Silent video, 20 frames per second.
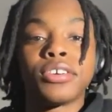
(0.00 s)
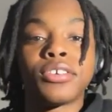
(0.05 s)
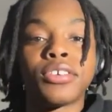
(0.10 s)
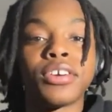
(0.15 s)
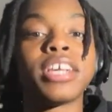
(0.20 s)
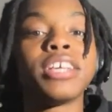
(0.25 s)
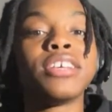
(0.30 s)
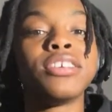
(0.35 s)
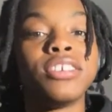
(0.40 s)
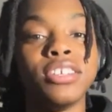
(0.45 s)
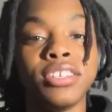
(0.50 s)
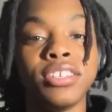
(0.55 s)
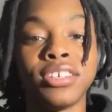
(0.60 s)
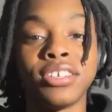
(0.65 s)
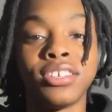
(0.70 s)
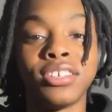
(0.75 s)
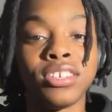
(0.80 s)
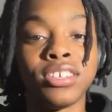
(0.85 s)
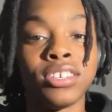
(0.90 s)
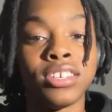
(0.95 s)

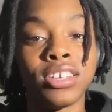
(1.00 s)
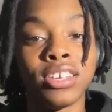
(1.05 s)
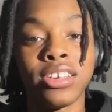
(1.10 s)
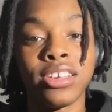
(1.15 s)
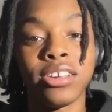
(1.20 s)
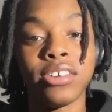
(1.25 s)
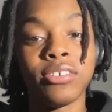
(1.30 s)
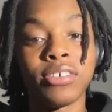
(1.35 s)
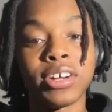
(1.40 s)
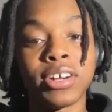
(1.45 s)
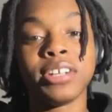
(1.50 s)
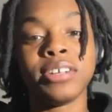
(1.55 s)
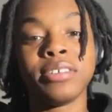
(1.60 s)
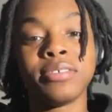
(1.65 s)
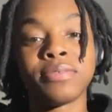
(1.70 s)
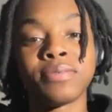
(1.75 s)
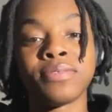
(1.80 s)
craziness, right?